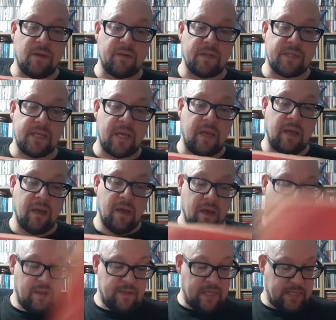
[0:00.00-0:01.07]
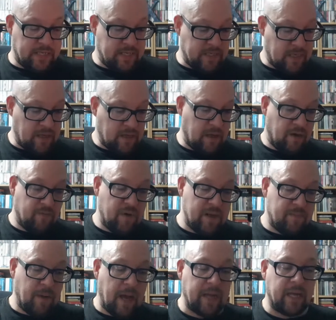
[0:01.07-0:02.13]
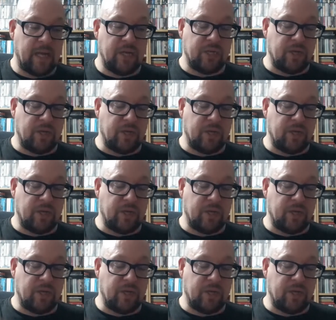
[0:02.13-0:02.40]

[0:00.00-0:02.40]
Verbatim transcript: Oddity. This is a, a repackage.